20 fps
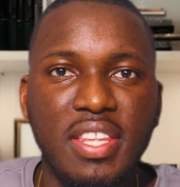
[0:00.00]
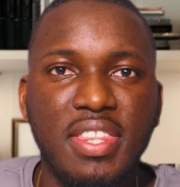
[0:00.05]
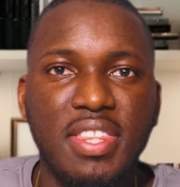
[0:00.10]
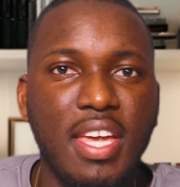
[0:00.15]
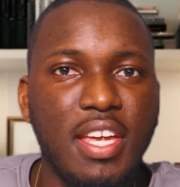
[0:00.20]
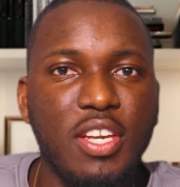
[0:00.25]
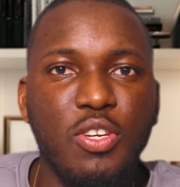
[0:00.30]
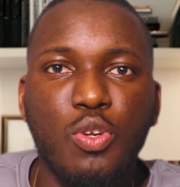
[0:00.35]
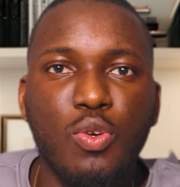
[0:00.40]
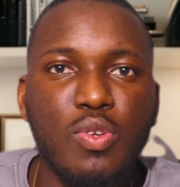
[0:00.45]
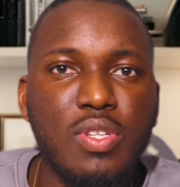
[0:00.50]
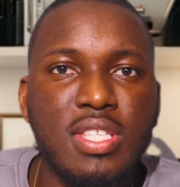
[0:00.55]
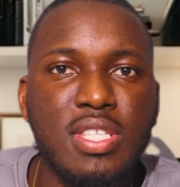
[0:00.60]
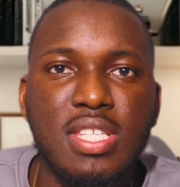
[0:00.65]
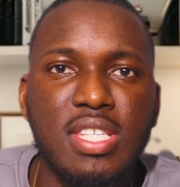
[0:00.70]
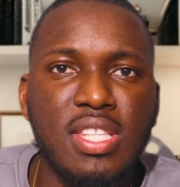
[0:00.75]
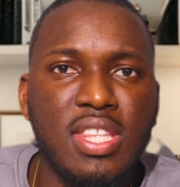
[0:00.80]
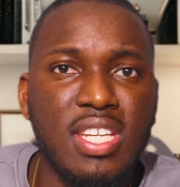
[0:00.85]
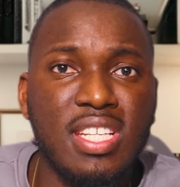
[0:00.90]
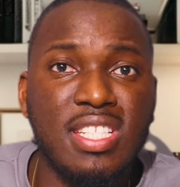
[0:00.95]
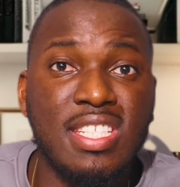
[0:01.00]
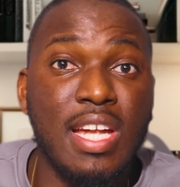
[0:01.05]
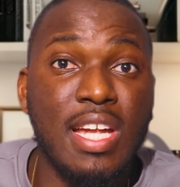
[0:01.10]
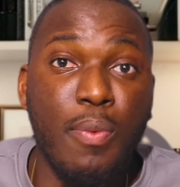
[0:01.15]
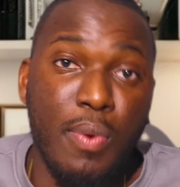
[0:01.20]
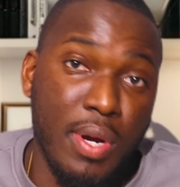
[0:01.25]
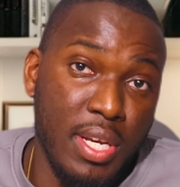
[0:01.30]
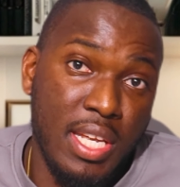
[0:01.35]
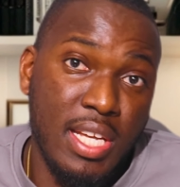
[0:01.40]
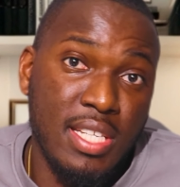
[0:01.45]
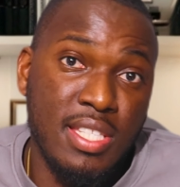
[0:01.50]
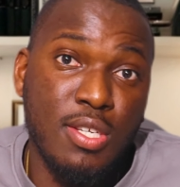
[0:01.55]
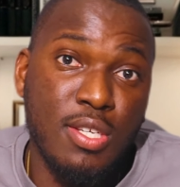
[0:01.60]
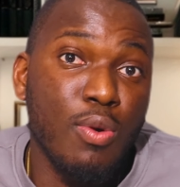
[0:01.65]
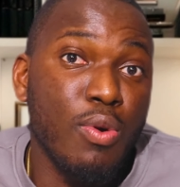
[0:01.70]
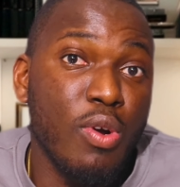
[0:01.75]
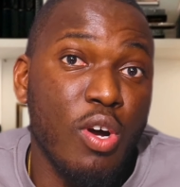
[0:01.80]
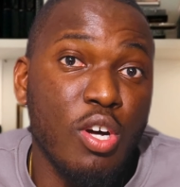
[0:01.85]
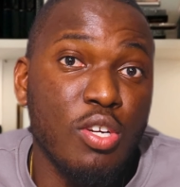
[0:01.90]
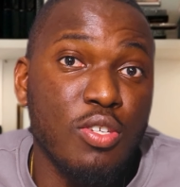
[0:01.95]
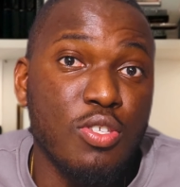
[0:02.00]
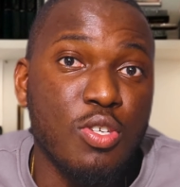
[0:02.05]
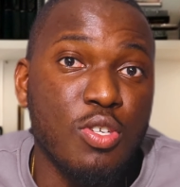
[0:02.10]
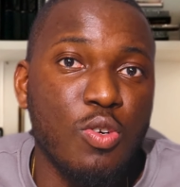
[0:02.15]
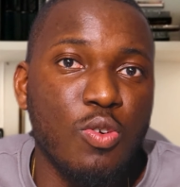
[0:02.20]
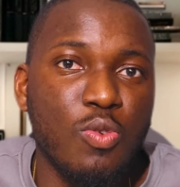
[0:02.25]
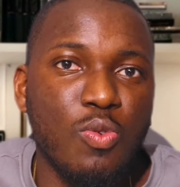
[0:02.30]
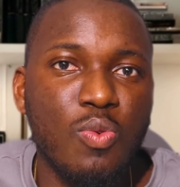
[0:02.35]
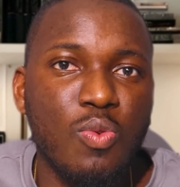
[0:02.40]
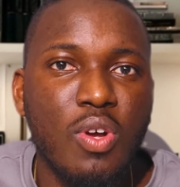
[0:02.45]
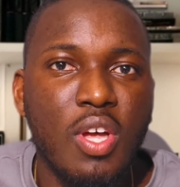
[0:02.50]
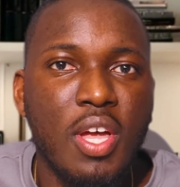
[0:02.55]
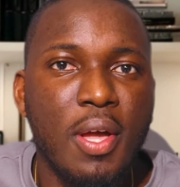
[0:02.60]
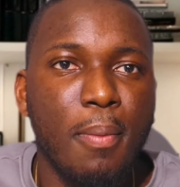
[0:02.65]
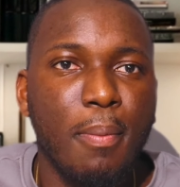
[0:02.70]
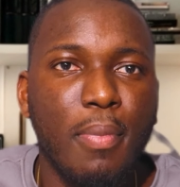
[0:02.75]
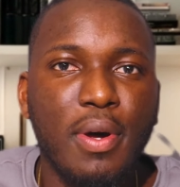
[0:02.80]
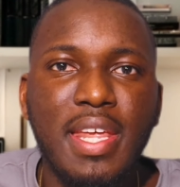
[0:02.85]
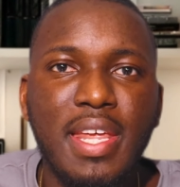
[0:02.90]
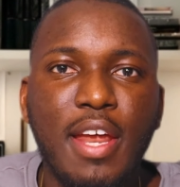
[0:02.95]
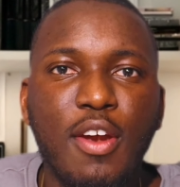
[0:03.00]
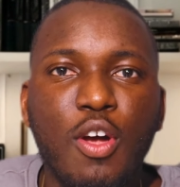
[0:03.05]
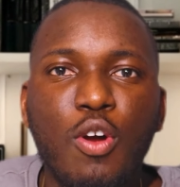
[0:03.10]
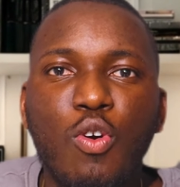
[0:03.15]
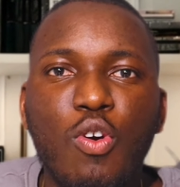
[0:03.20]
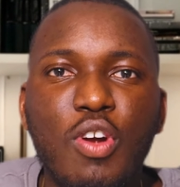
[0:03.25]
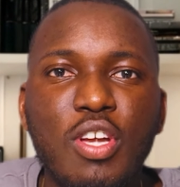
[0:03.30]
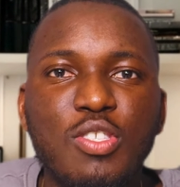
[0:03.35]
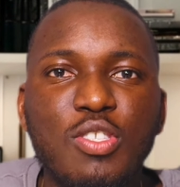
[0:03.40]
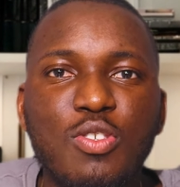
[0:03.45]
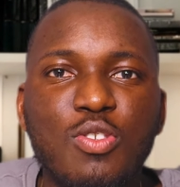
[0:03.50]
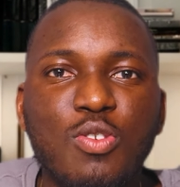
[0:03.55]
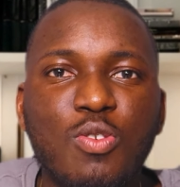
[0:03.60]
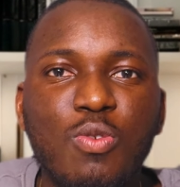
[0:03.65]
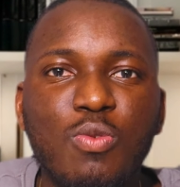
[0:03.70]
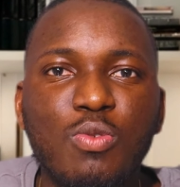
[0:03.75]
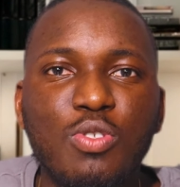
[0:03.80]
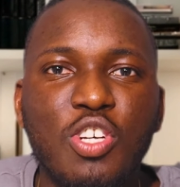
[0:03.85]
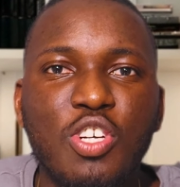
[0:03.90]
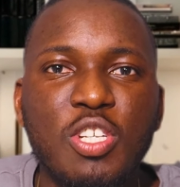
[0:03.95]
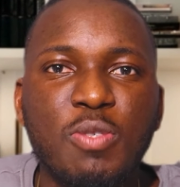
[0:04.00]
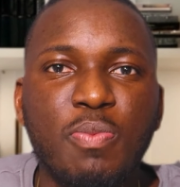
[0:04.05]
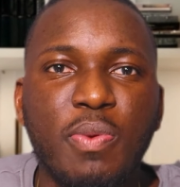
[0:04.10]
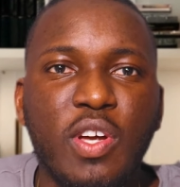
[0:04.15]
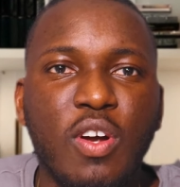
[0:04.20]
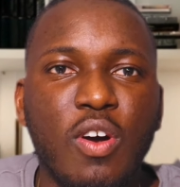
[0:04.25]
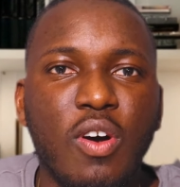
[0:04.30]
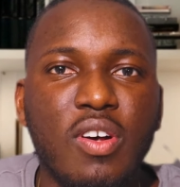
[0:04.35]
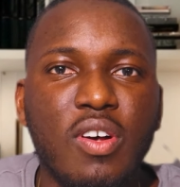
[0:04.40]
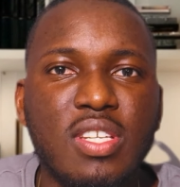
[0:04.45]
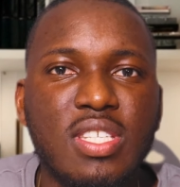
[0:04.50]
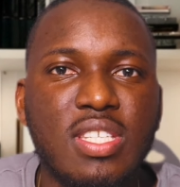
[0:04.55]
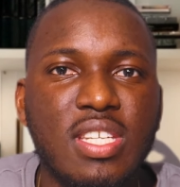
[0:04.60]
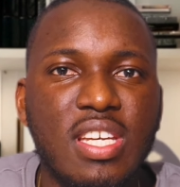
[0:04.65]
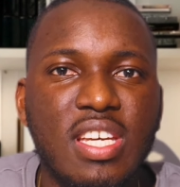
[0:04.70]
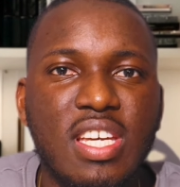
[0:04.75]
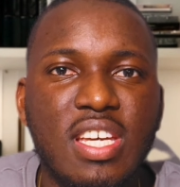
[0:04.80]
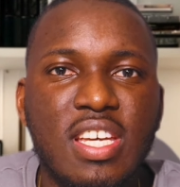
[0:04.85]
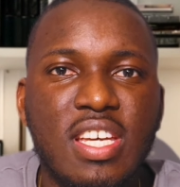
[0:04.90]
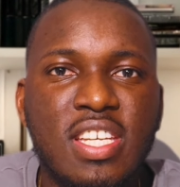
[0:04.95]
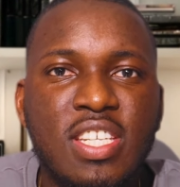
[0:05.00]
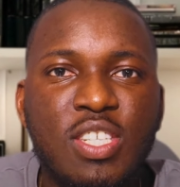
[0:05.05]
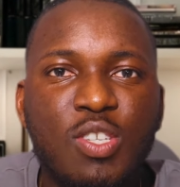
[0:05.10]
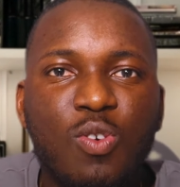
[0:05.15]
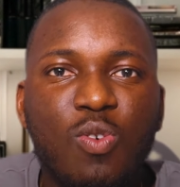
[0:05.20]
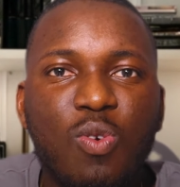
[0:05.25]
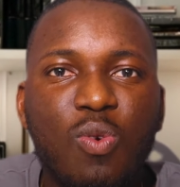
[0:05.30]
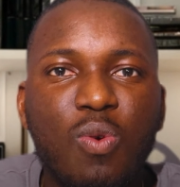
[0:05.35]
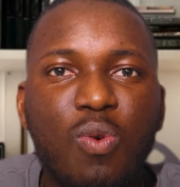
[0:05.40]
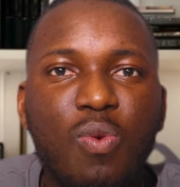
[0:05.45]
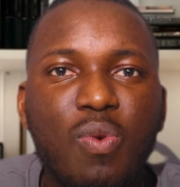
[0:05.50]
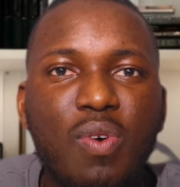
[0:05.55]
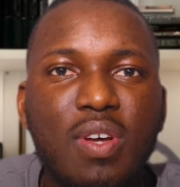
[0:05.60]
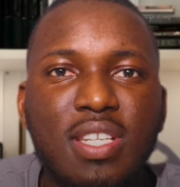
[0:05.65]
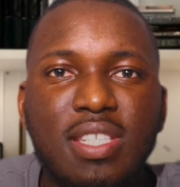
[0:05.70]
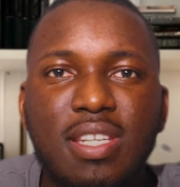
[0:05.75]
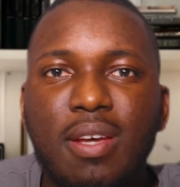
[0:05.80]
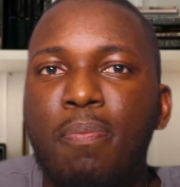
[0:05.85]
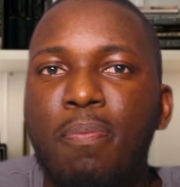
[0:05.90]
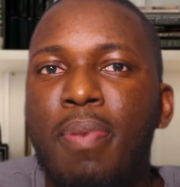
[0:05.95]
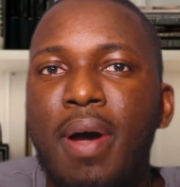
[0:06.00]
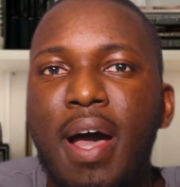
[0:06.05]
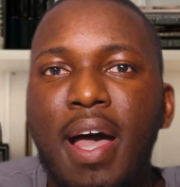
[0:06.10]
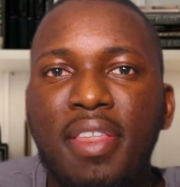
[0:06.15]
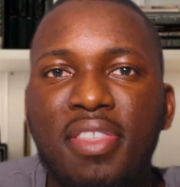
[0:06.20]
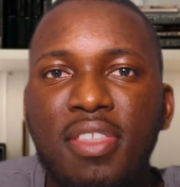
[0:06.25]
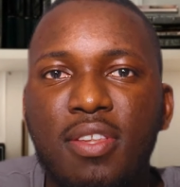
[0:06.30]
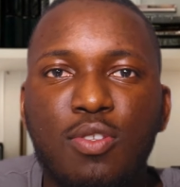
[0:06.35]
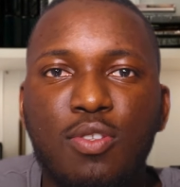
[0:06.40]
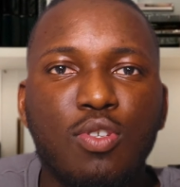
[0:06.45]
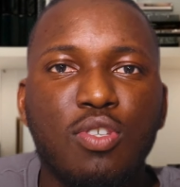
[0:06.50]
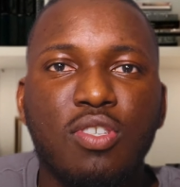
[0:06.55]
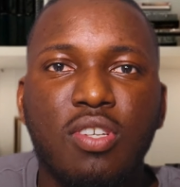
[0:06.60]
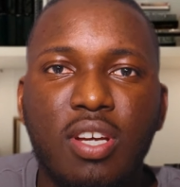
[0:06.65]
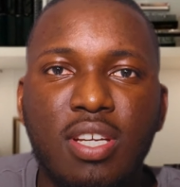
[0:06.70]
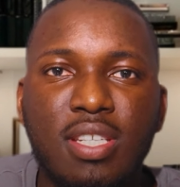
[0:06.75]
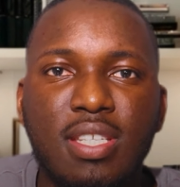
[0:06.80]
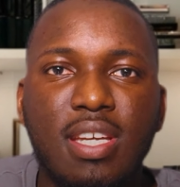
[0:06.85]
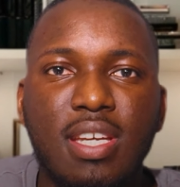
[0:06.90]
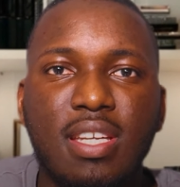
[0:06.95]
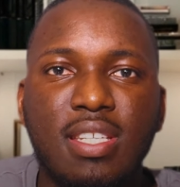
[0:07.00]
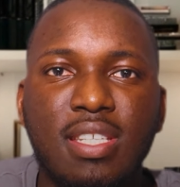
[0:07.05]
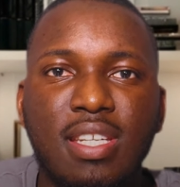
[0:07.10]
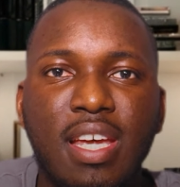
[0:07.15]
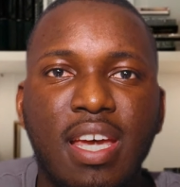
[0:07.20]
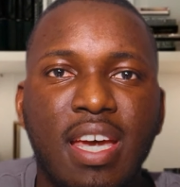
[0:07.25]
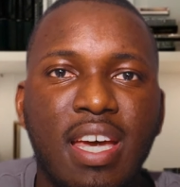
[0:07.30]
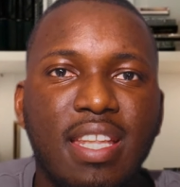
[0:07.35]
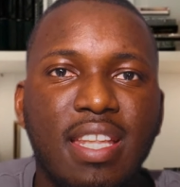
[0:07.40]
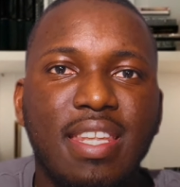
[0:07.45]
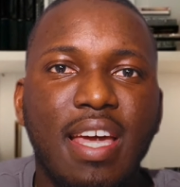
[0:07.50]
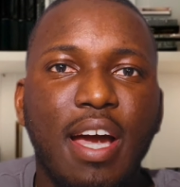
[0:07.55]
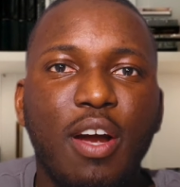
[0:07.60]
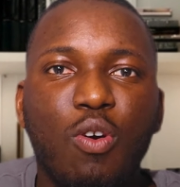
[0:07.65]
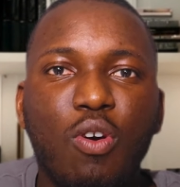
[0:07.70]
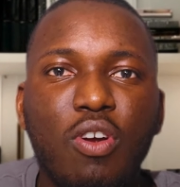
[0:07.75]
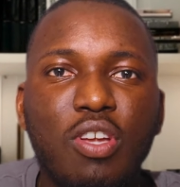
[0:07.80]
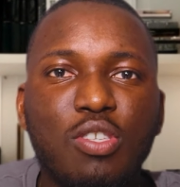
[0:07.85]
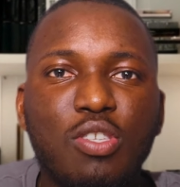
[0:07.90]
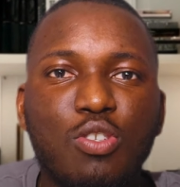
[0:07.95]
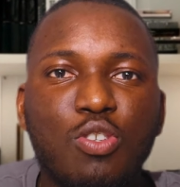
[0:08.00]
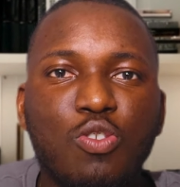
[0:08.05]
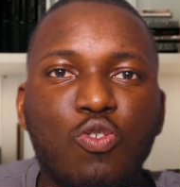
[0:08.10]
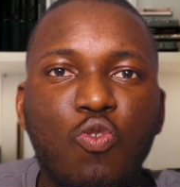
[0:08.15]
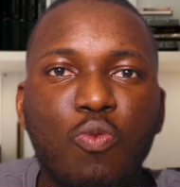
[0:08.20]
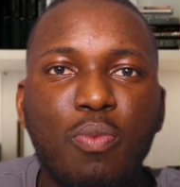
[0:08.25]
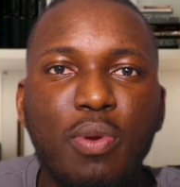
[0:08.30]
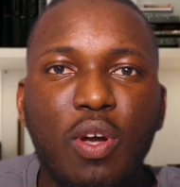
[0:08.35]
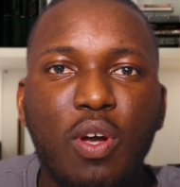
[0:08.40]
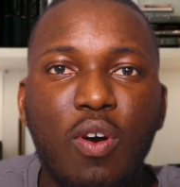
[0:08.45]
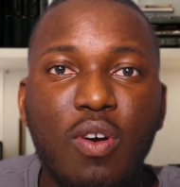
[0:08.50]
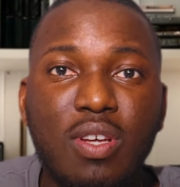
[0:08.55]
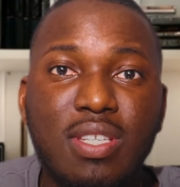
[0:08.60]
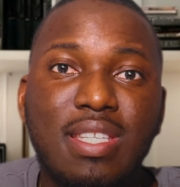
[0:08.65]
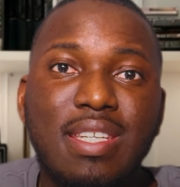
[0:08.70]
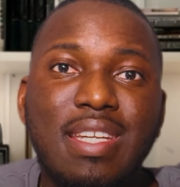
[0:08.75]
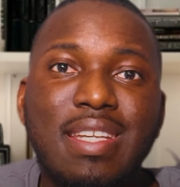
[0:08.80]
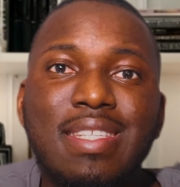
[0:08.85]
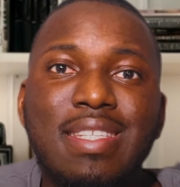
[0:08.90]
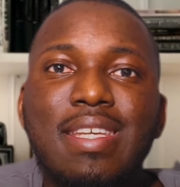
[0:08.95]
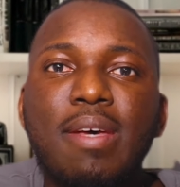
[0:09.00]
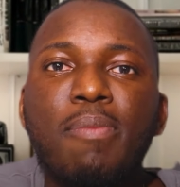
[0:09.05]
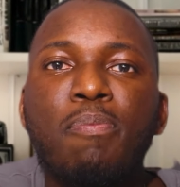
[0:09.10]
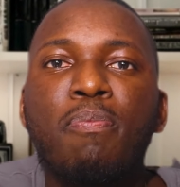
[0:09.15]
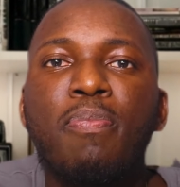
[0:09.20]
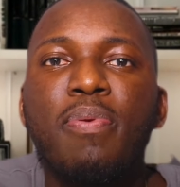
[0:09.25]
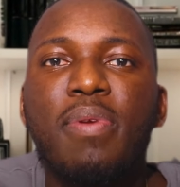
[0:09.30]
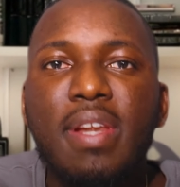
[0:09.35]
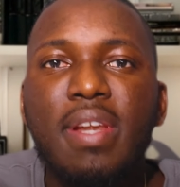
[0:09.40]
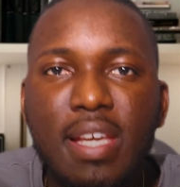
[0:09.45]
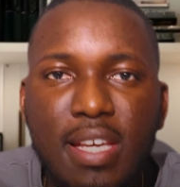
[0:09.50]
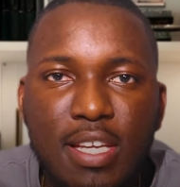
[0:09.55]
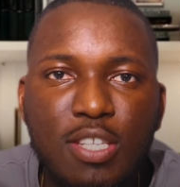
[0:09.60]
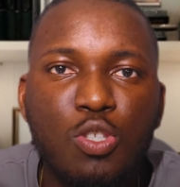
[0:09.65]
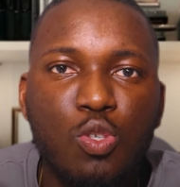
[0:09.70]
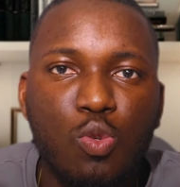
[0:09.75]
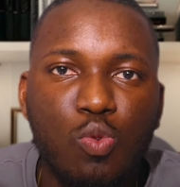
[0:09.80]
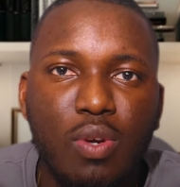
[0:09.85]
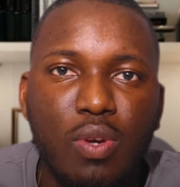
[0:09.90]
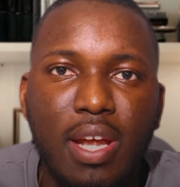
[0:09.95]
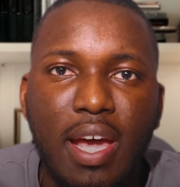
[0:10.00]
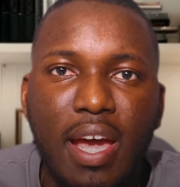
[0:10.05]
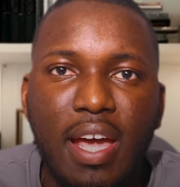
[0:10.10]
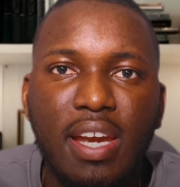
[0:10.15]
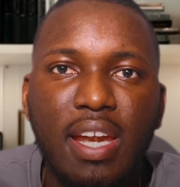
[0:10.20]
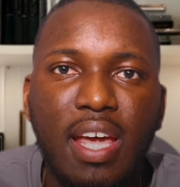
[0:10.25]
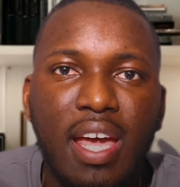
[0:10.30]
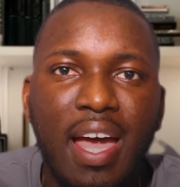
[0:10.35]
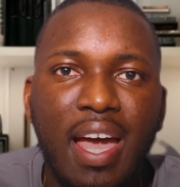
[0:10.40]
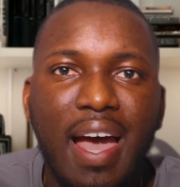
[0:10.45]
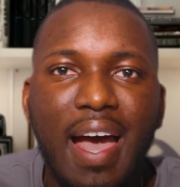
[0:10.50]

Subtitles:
They don't see things that way. They still go to school, but they are not going to school just because school is a path to success. They are going to school because it's a place to learn,